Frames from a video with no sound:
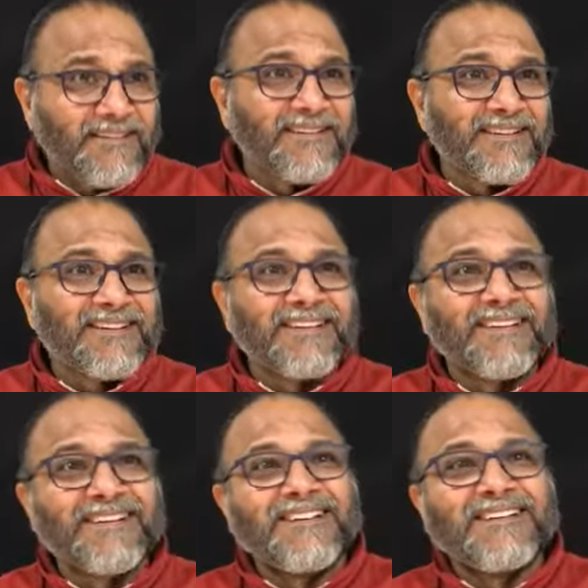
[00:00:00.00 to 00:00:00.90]
Isn't it?
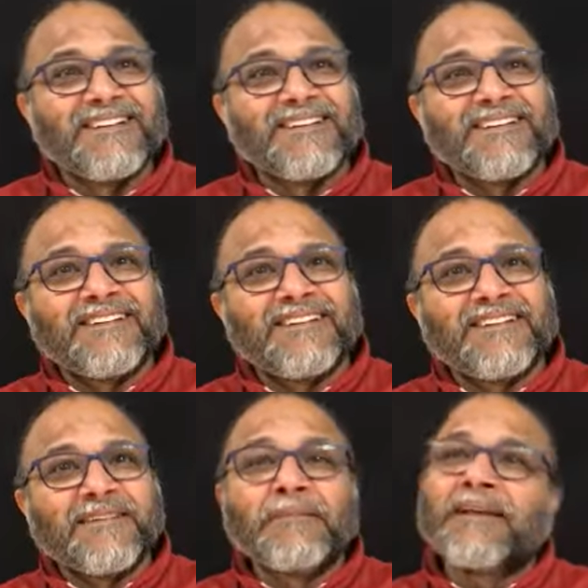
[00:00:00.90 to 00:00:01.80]

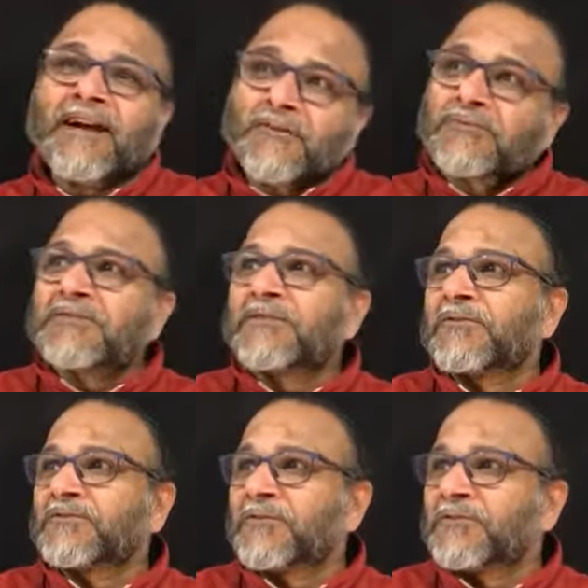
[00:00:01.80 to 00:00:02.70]
In many houses
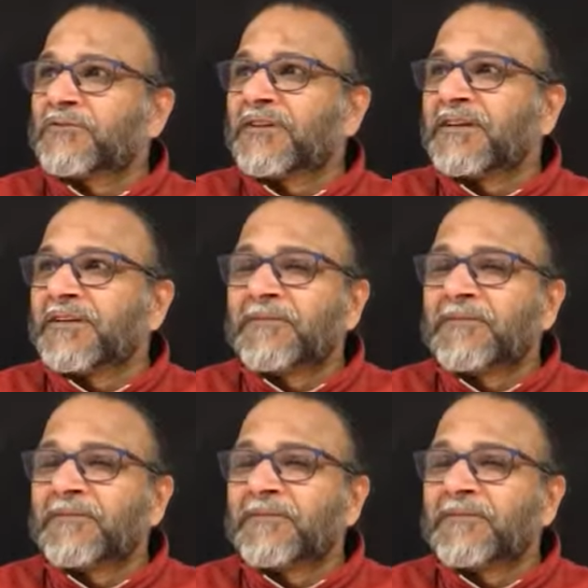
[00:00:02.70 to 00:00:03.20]
also you see.